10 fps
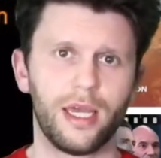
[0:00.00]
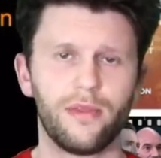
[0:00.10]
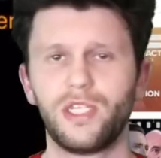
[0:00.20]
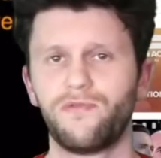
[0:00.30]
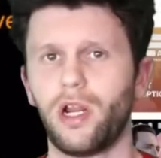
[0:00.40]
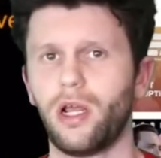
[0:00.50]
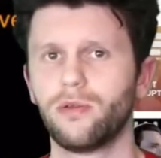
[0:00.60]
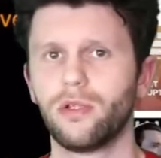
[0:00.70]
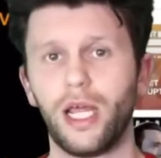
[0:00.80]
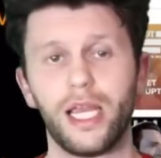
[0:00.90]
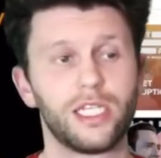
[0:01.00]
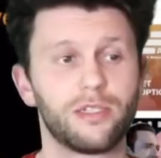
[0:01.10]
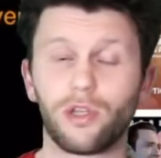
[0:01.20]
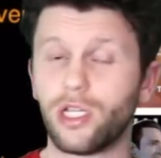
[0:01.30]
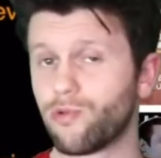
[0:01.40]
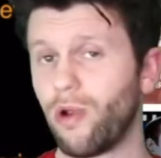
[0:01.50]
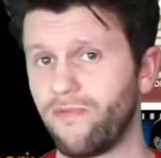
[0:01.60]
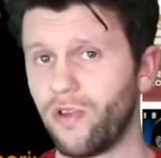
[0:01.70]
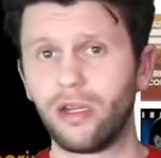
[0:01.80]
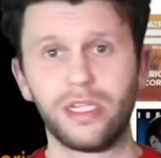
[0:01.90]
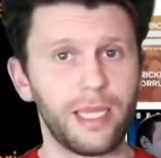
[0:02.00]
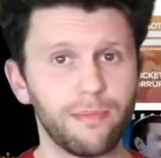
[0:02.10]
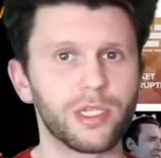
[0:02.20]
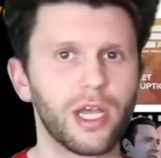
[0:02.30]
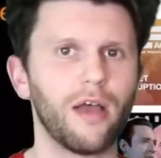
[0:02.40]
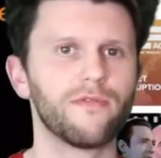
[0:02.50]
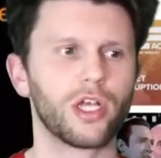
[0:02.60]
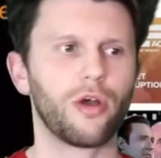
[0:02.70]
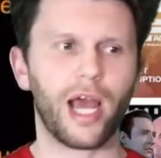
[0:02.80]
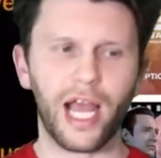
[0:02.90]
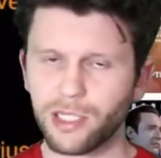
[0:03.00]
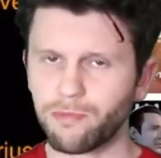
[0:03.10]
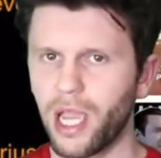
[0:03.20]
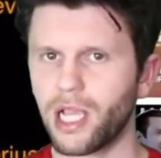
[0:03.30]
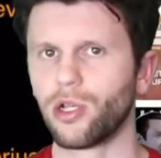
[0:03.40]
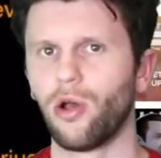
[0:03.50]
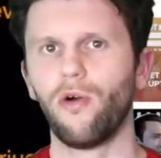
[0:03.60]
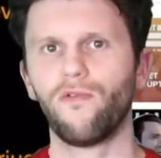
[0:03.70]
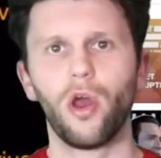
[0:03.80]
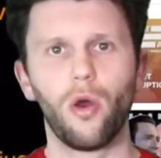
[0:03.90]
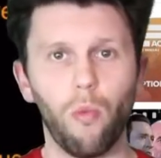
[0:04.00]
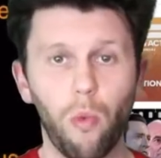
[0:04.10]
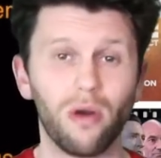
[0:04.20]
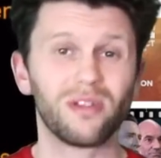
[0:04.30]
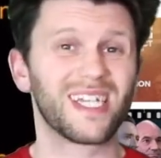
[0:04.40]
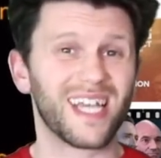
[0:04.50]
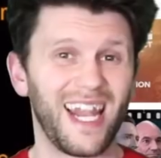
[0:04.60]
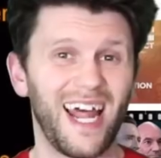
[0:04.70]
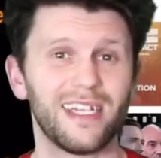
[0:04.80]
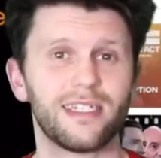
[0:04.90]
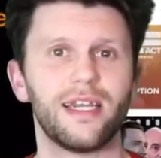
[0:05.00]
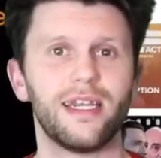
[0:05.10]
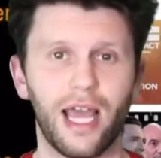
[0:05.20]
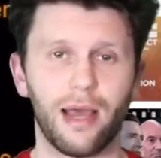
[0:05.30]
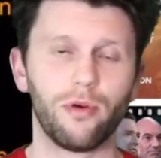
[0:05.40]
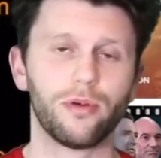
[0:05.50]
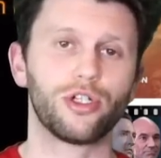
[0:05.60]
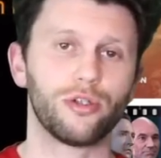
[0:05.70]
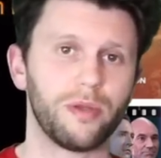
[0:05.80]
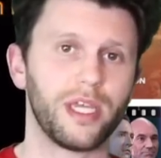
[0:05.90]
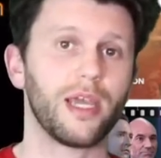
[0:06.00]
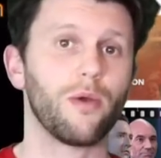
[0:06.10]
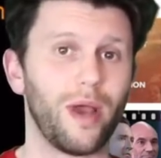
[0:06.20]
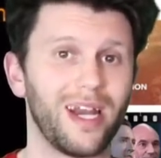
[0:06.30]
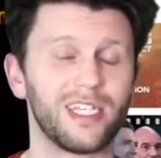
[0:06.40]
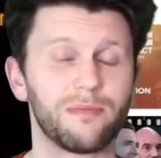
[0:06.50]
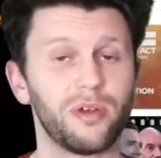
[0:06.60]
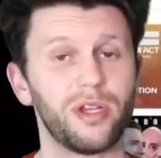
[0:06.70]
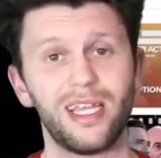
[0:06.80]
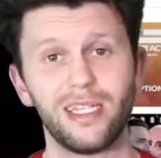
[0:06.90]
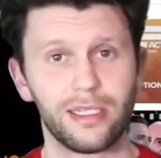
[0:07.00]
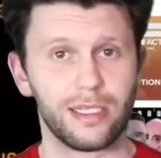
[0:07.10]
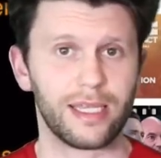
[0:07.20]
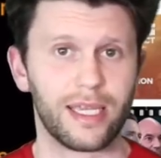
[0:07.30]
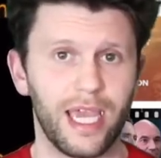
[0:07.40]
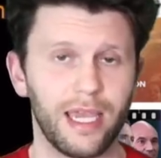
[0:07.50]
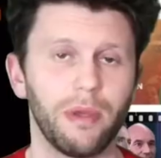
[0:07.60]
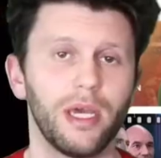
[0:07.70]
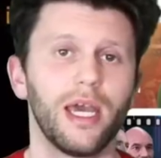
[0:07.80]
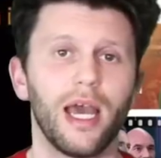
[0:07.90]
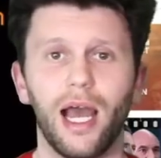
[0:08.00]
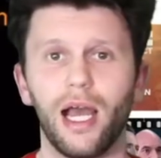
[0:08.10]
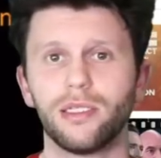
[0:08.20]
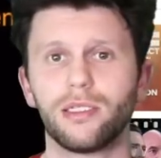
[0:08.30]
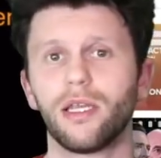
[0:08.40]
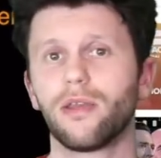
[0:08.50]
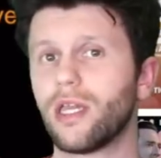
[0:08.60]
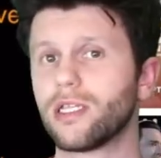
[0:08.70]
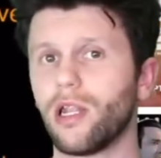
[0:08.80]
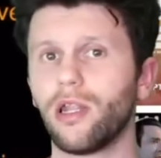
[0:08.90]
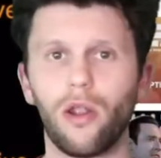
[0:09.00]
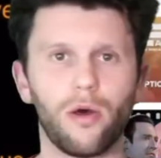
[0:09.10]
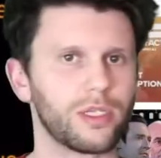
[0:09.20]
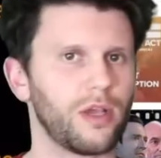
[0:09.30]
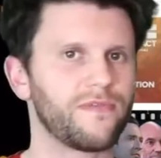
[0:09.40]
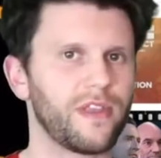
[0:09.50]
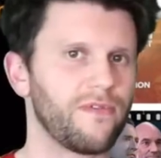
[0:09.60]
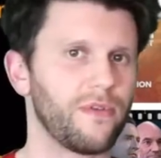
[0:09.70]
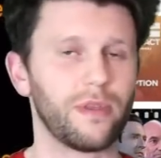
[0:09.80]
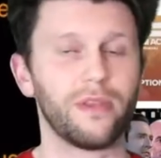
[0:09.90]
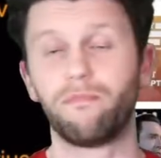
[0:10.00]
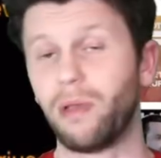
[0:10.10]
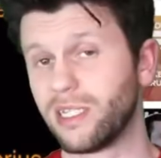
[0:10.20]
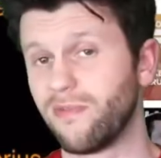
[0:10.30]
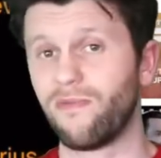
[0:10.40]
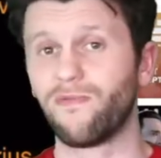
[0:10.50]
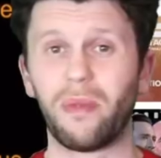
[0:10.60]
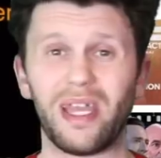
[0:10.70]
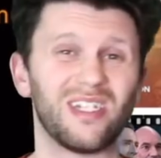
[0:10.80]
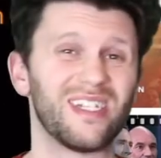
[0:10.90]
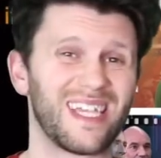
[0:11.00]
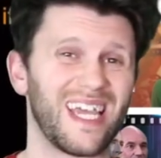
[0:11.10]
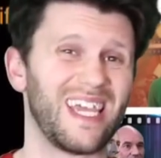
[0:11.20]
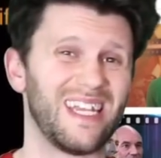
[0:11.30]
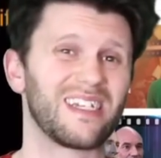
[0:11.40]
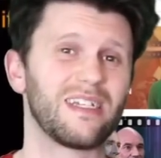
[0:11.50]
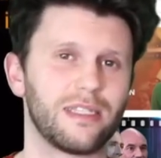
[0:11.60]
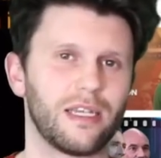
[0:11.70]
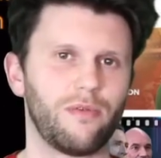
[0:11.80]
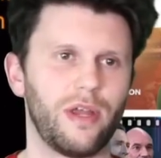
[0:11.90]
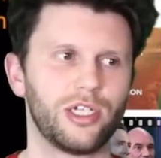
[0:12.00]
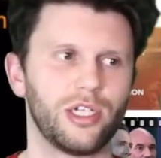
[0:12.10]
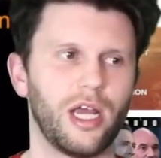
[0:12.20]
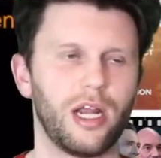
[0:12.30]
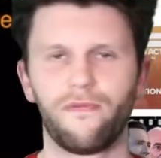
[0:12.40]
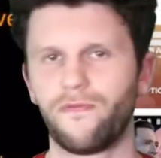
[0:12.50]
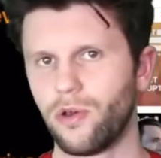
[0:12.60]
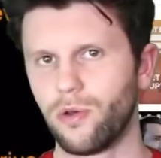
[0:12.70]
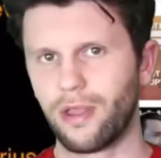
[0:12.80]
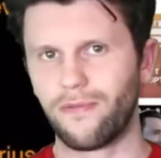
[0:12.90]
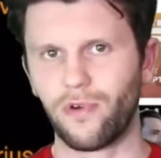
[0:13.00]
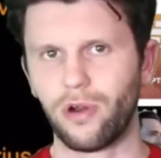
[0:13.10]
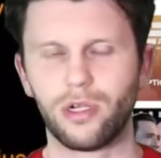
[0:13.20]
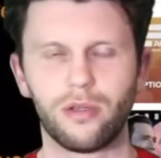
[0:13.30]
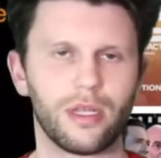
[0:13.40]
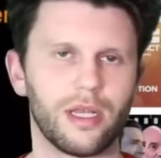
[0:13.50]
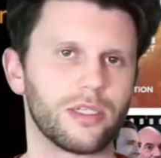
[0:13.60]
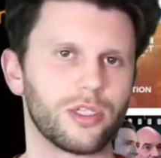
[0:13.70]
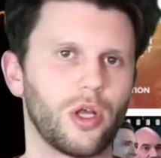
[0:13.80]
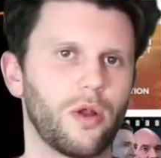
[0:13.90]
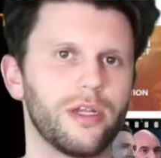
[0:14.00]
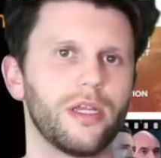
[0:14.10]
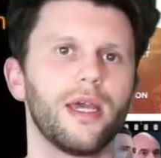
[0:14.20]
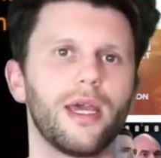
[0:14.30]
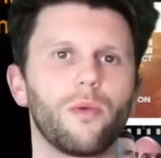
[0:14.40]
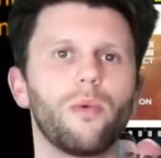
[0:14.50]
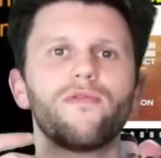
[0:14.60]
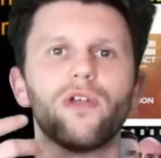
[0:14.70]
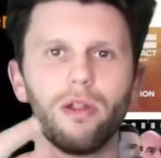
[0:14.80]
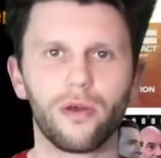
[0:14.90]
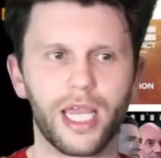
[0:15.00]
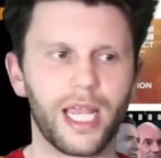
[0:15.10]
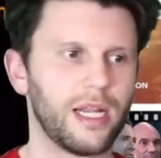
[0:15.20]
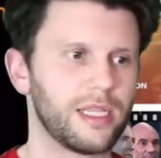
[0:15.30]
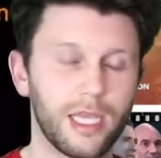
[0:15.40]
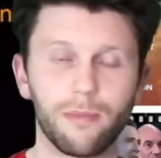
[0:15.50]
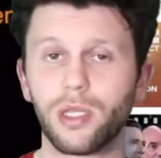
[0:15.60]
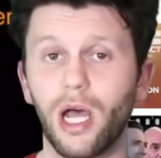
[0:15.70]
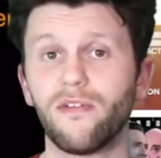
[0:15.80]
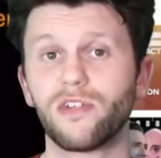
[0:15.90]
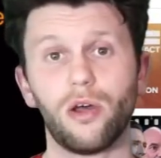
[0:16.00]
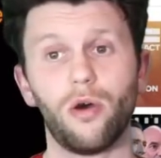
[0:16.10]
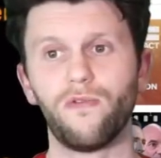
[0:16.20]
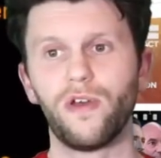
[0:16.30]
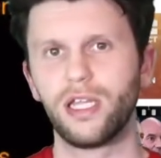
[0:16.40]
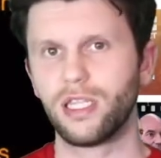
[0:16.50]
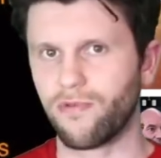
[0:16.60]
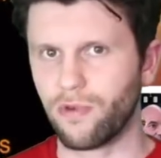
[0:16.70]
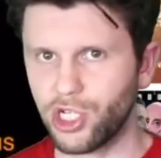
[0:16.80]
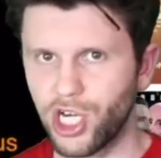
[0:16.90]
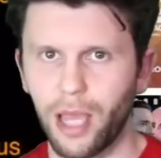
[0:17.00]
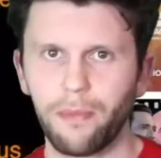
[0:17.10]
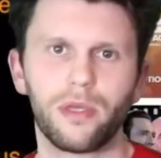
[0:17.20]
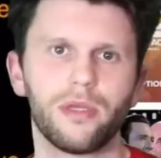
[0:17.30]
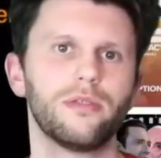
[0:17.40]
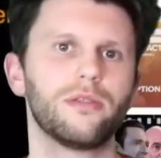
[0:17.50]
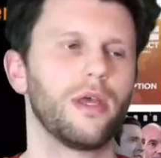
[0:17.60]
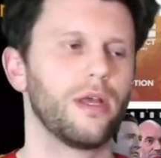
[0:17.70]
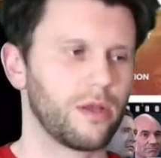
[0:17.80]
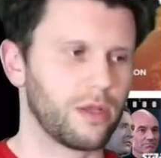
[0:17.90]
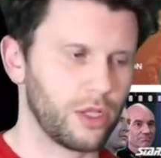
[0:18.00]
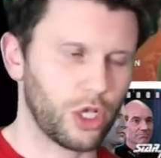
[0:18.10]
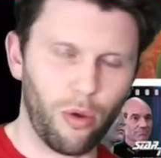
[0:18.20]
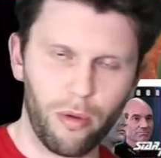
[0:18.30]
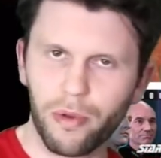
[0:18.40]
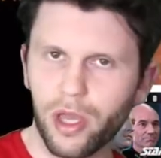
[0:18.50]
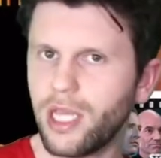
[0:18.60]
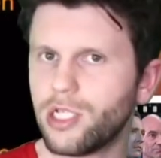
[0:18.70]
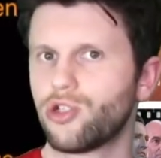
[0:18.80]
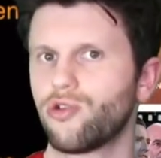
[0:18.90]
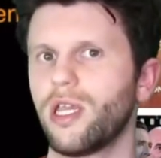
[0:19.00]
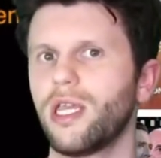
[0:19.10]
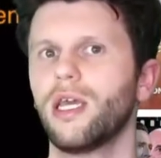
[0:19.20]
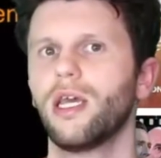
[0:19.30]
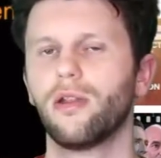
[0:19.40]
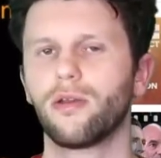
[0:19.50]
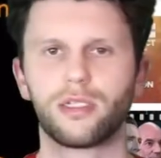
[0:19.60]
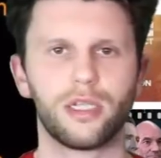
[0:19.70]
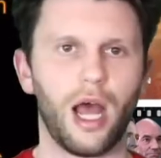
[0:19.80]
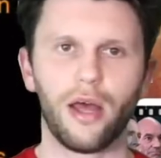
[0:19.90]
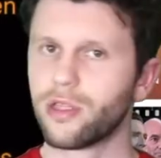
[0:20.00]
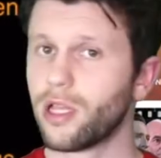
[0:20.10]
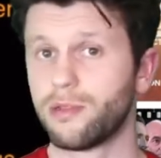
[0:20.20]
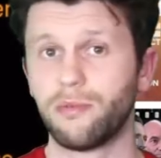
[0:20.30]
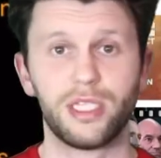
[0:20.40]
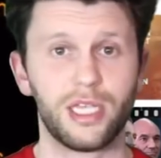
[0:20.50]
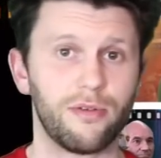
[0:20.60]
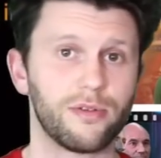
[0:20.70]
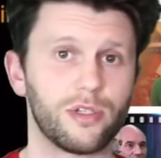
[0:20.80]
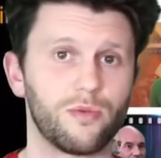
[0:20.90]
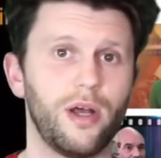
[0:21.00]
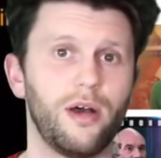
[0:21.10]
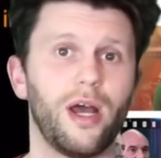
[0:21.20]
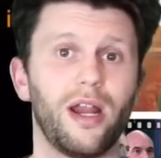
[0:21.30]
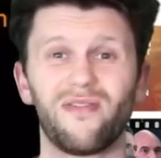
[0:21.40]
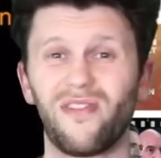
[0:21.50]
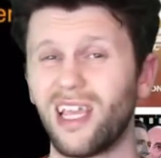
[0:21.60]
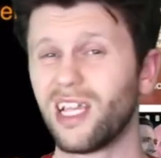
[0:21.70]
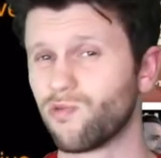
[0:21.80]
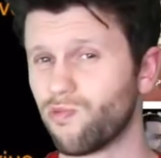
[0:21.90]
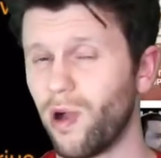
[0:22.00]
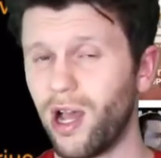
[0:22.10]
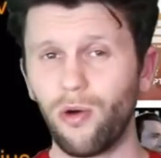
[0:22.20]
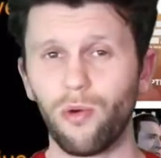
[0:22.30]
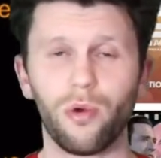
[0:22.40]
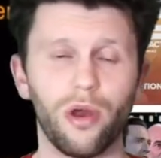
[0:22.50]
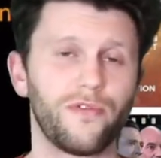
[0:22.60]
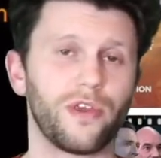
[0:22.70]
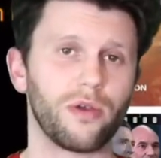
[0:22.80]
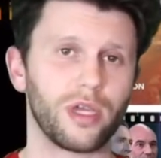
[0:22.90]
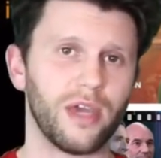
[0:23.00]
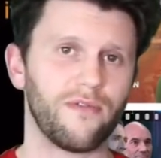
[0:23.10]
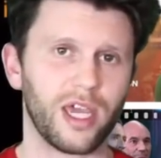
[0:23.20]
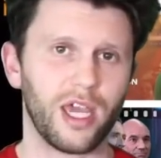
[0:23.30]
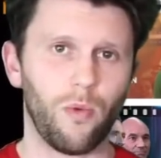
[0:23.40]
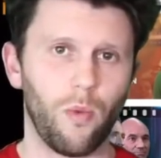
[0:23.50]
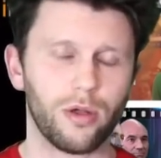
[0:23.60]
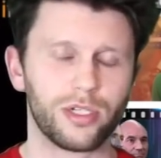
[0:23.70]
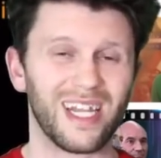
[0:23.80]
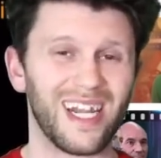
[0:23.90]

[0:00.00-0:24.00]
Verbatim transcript: This video, like, it's, it's a great video, deep dives on aspects of what class Namor should be when he's put into the game, as there's a lot of different bits of information to take into consideration. And I feel that Frojo does a solid with looking at the deep dives of different champions, look at the comic book history, looks at other types of materials as well. And I think it's well worth you giving it a watch. The